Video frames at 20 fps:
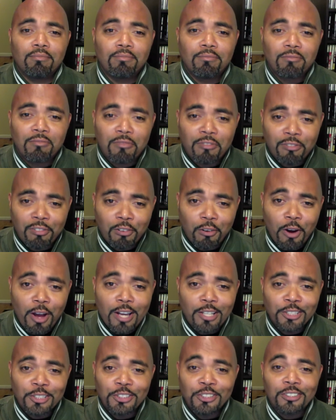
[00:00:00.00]

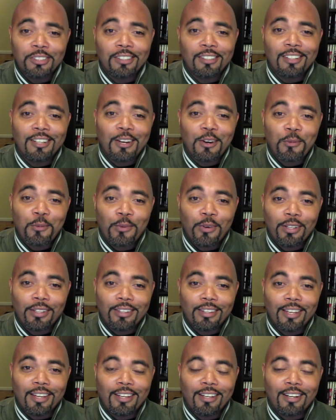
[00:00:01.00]
fresh
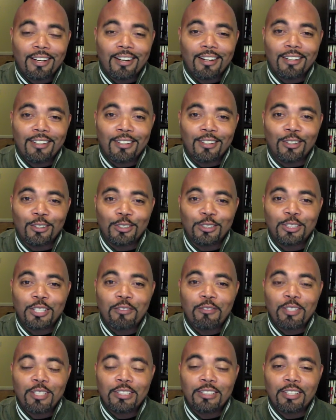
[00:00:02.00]
with a
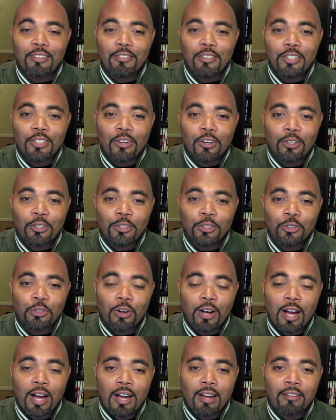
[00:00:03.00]
77-yard
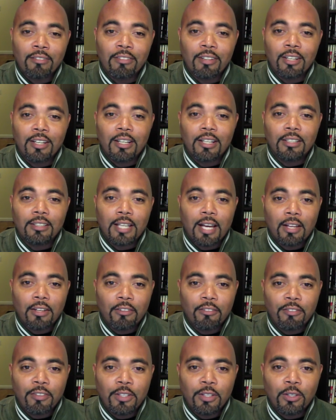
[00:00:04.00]
drive down the
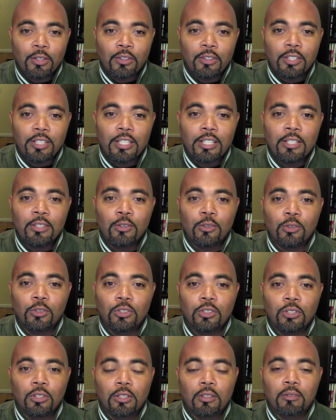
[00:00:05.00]
field. The
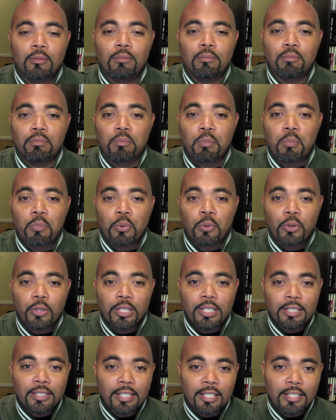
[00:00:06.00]
Eagles looked
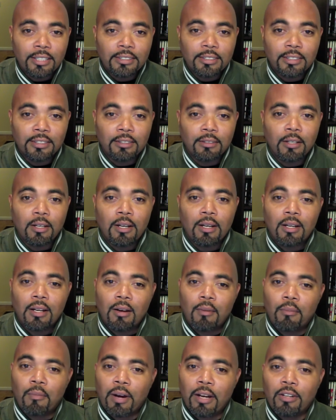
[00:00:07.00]
pretty decent.
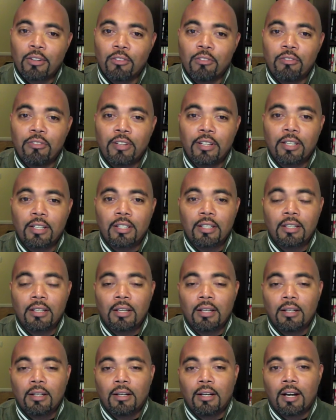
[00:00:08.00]
Michael Vick
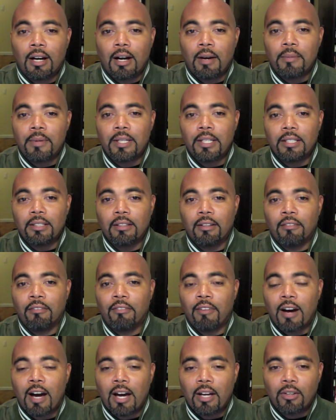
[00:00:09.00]
hit
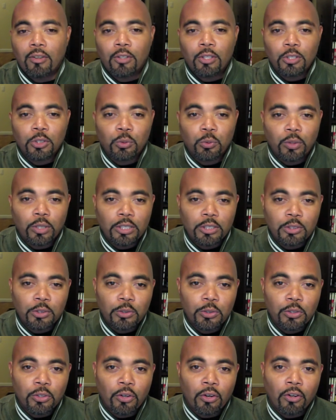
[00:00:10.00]
Avant on a
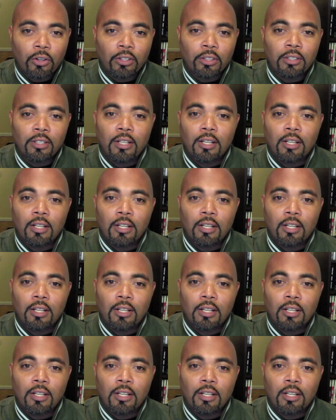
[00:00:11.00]
22-yard